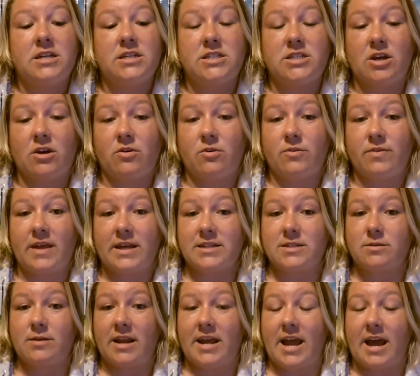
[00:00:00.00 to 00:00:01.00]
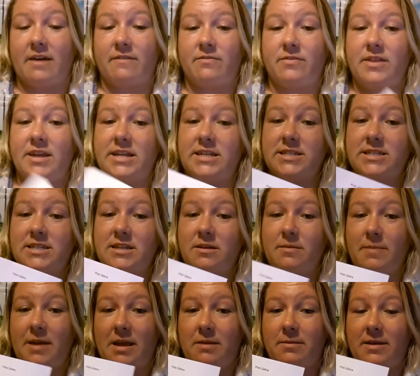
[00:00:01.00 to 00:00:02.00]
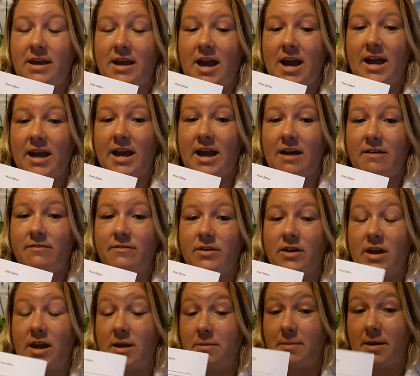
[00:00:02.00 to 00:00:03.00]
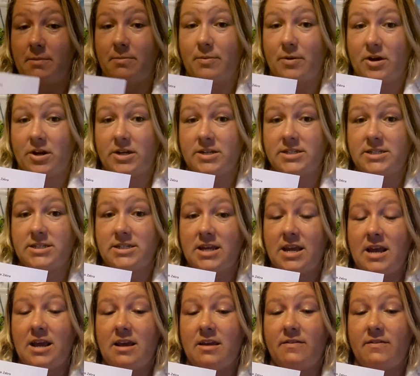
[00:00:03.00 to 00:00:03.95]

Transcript: So that's what I have. This little baby I have in my purse.